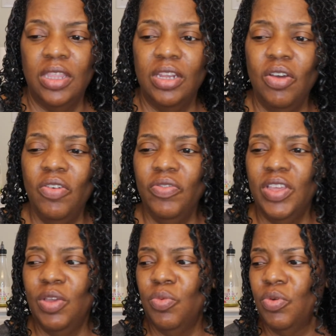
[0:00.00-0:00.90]
And
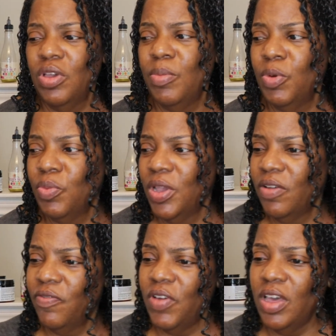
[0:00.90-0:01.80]
hopefully it won't come
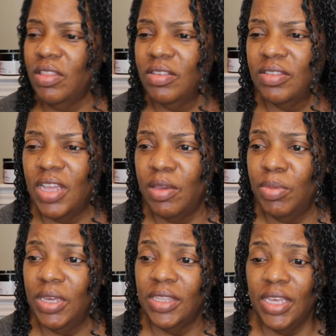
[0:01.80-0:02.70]
around Father's Day
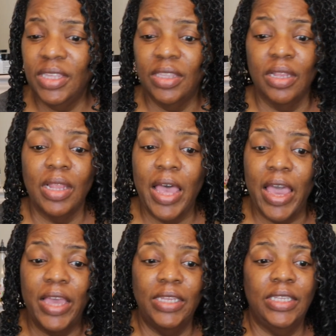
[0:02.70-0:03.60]
because that's a
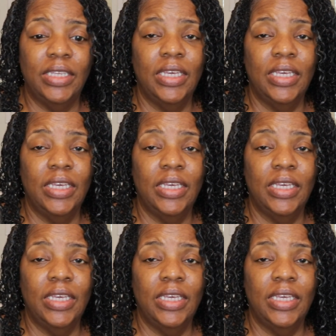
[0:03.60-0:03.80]
lot.